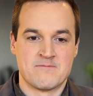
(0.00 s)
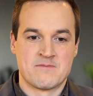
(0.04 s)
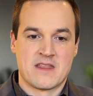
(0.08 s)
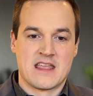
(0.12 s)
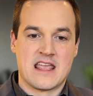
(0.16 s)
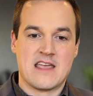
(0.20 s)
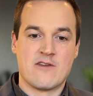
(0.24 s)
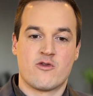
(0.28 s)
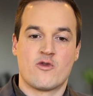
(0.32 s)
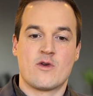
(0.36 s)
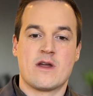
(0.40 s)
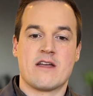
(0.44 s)

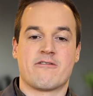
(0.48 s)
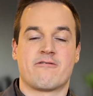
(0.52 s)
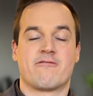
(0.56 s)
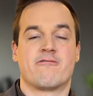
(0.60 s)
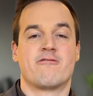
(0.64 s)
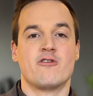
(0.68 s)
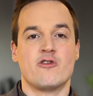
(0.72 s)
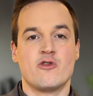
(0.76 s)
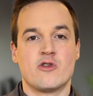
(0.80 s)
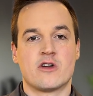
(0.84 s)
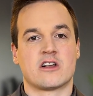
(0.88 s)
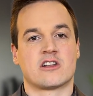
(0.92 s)
If we have
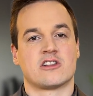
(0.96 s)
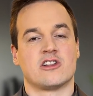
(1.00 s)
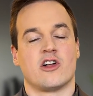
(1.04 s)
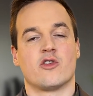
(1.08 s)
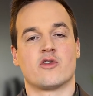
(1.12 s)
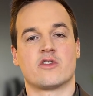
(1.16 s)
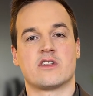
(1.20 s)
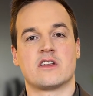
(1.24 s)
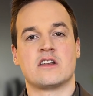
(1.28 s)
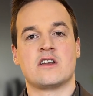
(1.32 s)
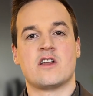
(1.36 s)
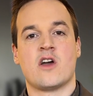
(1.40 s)
food and
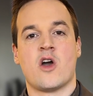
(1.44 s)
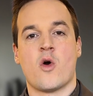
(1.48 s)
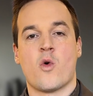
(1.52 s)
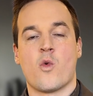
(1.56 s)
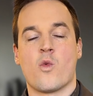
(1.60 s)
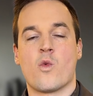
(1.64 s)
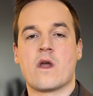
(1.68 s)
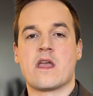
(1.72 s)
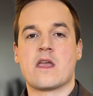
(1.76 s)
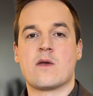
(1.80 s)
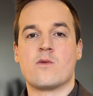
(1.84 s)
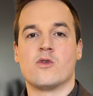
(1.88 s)
clothing,
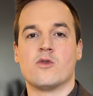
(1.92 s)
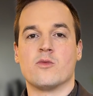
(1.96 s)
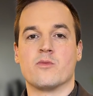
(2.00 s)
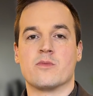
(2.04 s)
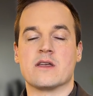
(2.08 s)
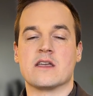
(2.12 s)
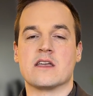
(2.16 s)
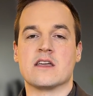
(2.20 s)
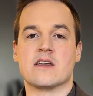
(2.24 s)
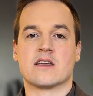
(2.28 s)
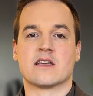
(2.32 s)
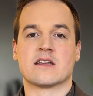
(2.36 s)
we will
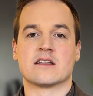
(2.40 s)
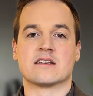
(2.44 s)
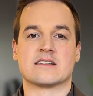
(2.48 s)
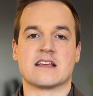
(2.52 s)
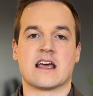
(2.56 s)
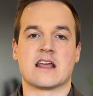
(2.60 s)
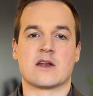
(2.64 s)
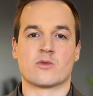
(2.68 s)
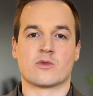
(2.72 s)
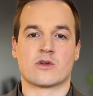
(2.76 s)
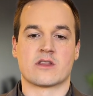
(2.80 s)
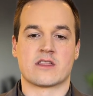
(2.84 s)
be
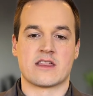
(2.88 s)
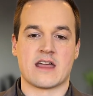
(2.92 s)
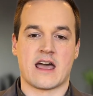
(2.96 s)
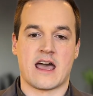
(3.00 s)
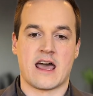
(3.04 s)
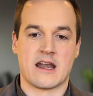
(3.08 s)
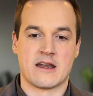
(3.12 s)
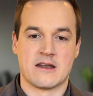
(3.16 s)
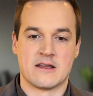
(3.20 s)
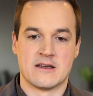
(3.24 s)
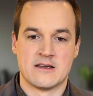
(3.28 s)
content with that.